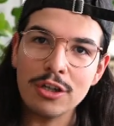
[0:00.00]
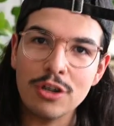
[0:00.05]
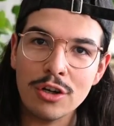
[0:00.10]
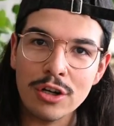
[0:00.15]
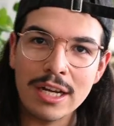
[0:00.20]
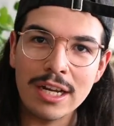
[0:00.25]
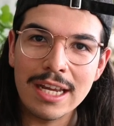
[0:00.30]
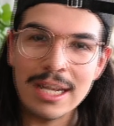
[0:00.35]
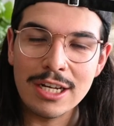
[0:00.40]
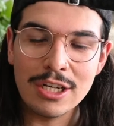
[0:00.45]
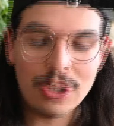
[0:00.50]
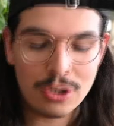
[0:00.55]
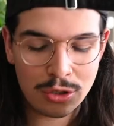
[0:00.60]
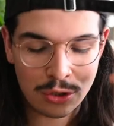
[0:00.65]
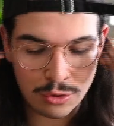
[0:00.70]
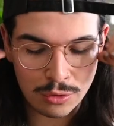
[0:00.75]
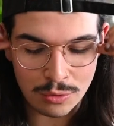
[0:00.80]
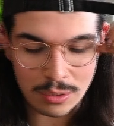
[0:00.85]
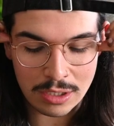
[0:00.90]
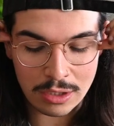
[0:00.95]
turn it
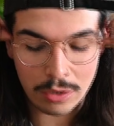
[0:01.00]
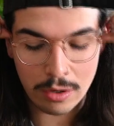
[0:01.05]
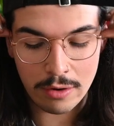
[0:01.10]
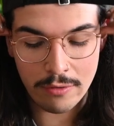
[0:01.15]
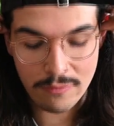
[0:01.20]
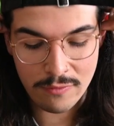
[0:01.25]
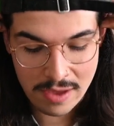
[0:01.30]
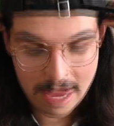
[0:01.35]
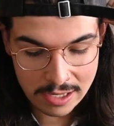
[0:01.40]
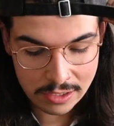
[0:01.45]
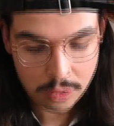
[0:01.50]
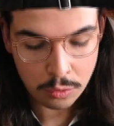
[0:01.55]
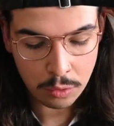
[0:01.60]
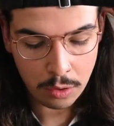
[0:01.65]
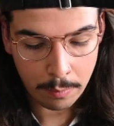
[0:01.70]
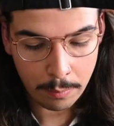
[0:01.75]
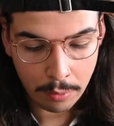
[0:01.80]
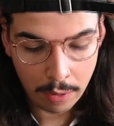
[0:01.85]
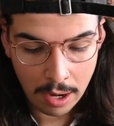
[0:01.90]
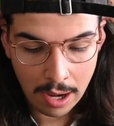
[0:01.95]
into either a vase or
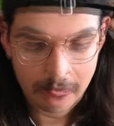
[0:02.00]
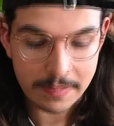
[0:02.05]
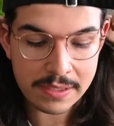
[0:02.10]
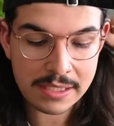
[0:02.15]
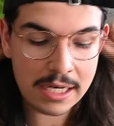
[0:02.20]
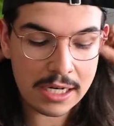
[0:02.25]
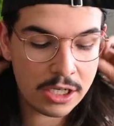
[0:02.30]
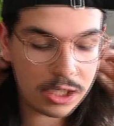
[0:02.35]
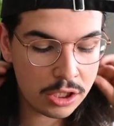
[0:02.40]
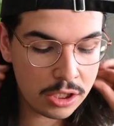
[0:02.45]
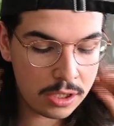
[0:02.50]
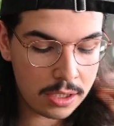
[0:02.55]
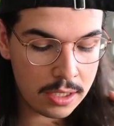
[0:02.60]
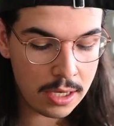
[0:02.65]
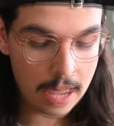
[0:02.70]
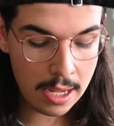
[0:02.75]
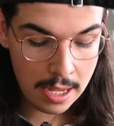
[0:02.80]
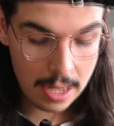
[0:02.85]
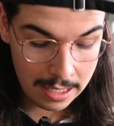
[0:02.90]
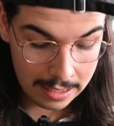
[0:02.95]
a prop station,
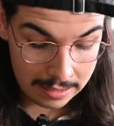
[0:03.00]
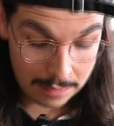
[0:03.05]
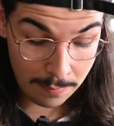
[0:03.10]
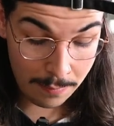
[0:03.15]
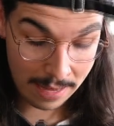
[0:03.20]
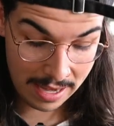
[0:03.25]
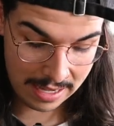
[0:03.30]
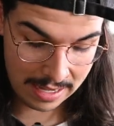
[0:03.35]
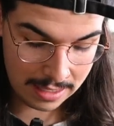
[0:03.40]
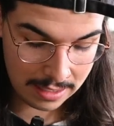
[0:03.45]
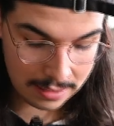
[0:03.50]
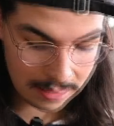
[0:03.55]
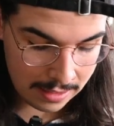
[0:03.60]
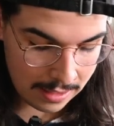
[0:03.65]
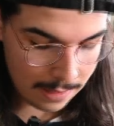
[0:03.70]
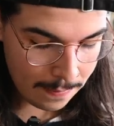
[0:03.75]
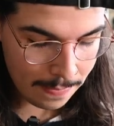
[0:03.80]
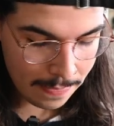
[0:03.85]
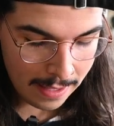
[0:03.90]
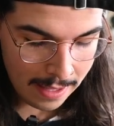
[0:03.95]

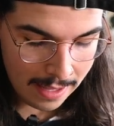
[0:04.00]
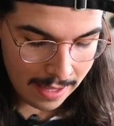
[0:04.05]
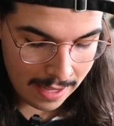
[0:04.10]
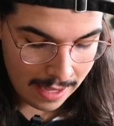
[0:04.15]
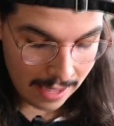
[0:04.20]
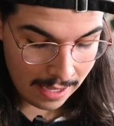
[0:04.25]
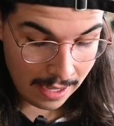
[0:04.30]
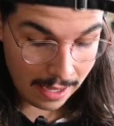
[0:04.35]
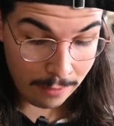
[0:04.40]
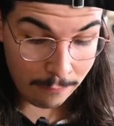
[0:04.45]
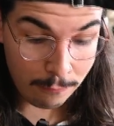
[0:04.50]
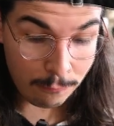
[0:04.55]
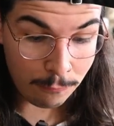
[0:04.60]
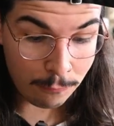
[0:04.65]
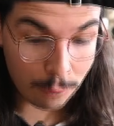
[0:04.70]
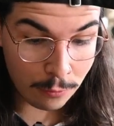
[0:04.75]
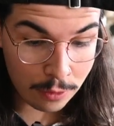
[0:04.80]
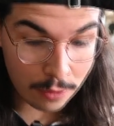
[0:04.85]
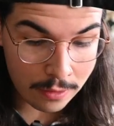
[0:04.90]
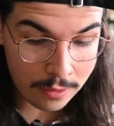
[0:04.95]
dependingly, and I
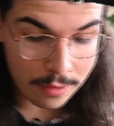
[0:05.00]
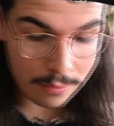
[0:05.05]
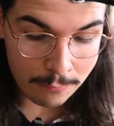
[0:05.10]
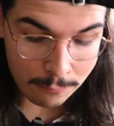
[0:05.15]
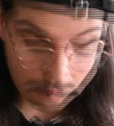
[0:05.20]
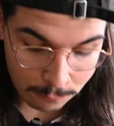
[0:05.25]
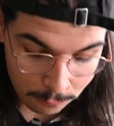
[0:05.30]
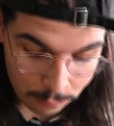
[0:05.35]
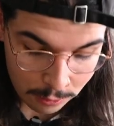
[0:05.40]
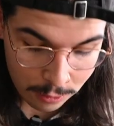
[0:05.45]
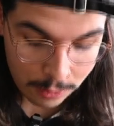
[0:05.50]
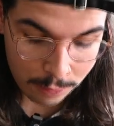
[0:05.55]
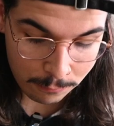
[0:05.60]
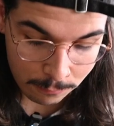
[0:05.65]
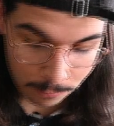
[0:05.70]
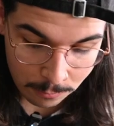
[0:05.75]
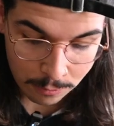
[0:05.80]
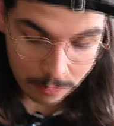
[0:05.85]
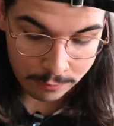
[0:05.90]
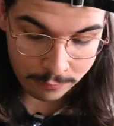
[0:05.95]
really, really,
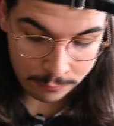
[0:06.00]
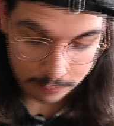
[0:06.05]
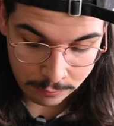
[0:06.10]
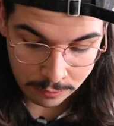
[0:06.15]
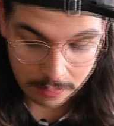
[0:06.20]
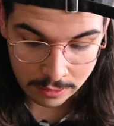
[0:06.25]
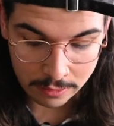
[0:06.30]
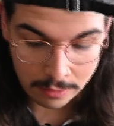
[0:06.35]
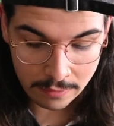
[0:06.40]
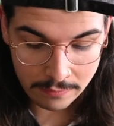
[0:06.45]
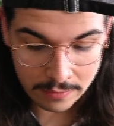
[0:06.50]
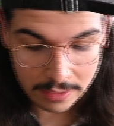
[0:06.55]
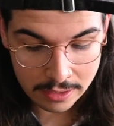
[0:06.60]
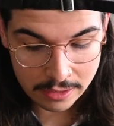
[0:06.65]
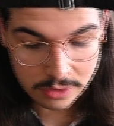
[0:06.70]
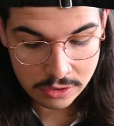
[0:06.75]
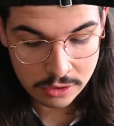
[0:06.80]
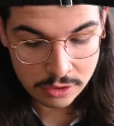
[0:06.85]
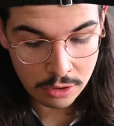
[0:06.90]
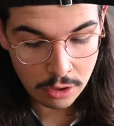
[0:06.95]
really freaking love it.
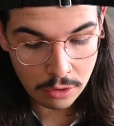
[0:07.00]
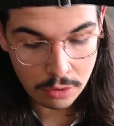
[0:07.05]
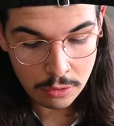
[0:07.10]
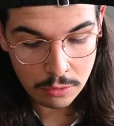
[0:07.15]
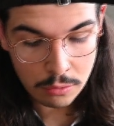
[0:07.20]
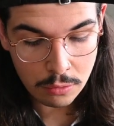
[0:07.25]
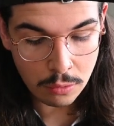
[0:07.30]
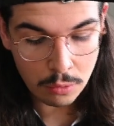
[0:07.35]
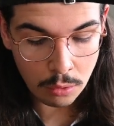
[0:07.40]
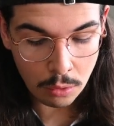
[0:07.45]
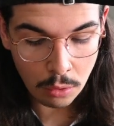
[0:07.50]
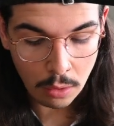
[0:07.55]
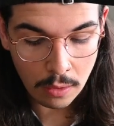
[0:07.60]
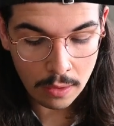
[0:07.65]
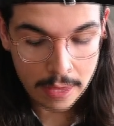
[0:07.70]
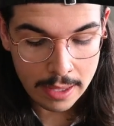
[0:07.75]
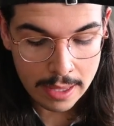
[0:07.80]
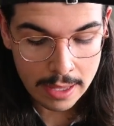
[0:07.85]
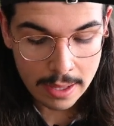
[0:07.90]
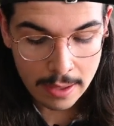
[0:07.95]
It's so
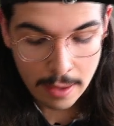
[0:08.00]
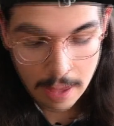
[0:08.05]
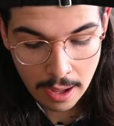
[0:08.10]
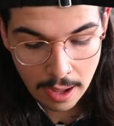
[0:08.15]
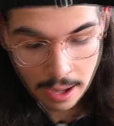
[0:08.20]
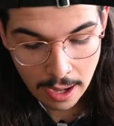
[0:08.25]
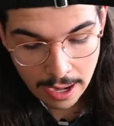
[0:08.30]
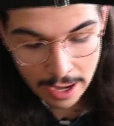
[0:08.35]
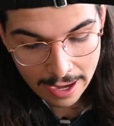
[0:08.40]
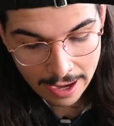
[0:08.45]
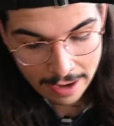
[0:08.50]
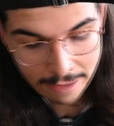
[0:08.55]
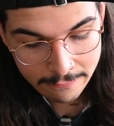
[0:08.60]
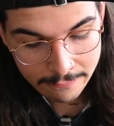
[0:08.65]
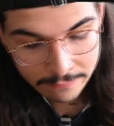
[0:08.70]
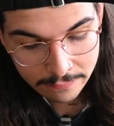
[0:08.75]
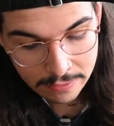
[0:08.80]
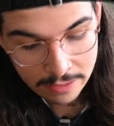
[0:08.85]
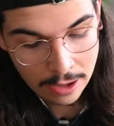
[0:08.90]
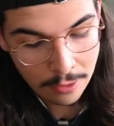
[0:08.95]
cool. I have
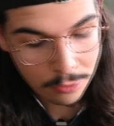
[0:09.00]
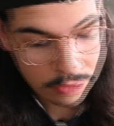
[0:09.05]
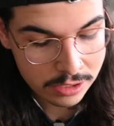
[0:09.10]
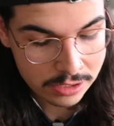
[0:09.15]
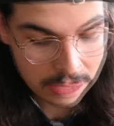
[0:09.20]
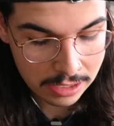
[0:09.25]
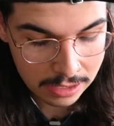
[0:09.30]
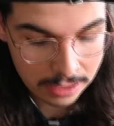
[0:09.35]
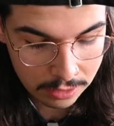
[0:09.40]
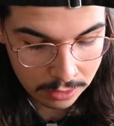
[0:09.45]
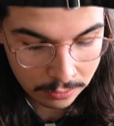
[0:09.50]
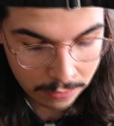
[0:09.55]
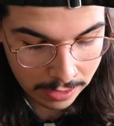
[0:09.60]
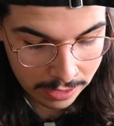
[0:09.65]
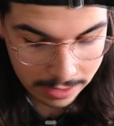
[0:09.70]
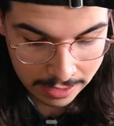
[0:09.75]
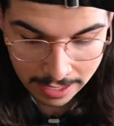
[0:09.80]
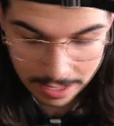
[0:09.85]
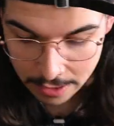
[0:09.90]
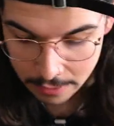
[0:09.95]
flowers in there
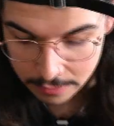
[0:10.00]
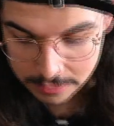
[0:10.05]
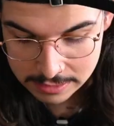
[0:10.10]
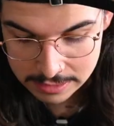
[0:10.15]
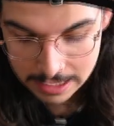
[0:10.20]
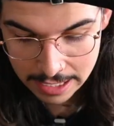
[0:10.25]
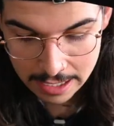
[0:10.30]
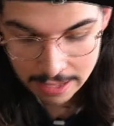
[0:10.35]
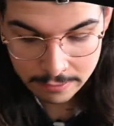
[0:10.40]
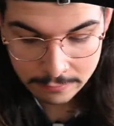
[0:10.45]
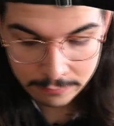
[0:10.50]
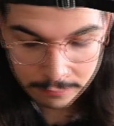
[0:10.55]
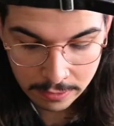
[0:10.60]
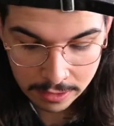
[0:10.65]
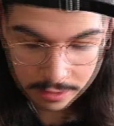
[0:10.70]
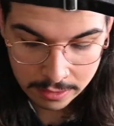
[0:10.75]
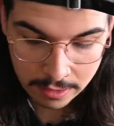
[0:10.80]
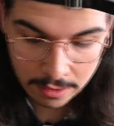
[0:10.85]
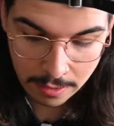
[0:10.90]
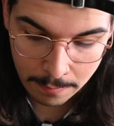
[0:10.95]
right now because I had a
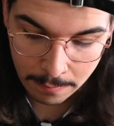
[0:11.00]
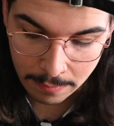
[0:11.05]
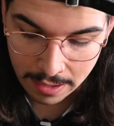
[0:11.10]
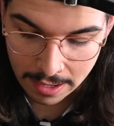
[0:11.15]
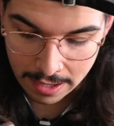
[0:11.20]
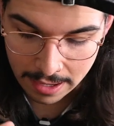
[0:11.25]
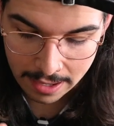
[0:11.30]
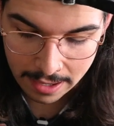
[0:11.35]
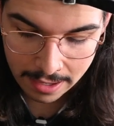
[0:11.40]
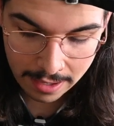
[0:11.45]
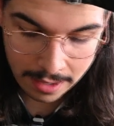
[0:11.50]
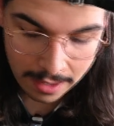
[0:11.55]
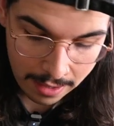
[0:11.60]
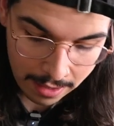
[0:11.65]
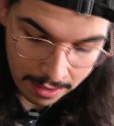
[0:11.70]
friend come by,